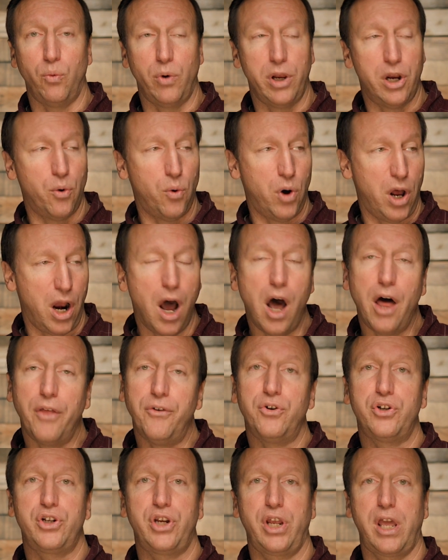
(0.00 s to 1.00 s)
We don't want
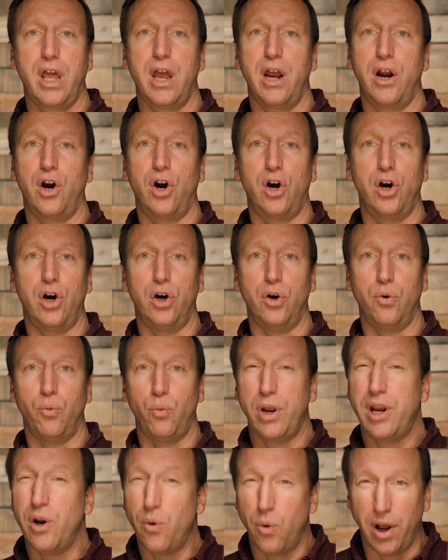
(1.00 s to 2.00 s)
others to get hurt.
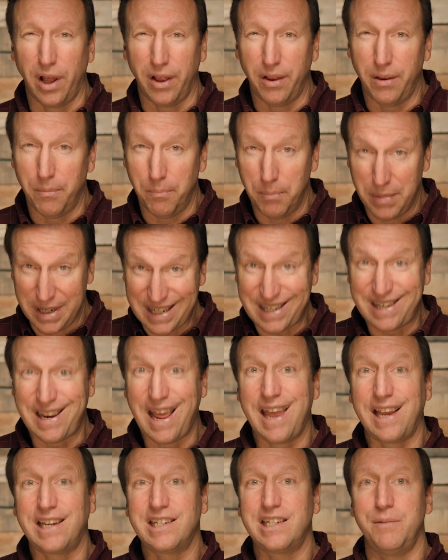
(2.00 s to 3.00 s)
We don't want
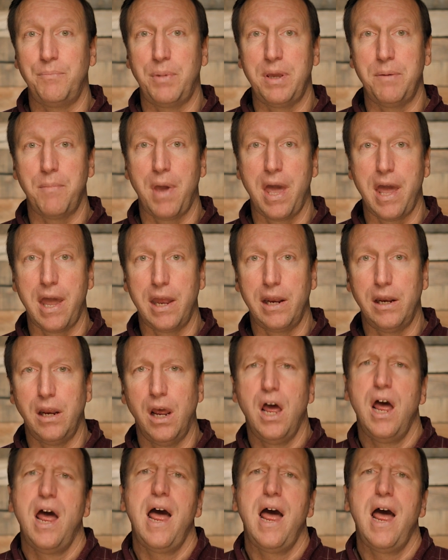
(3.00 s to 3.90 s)
mistakes to be made.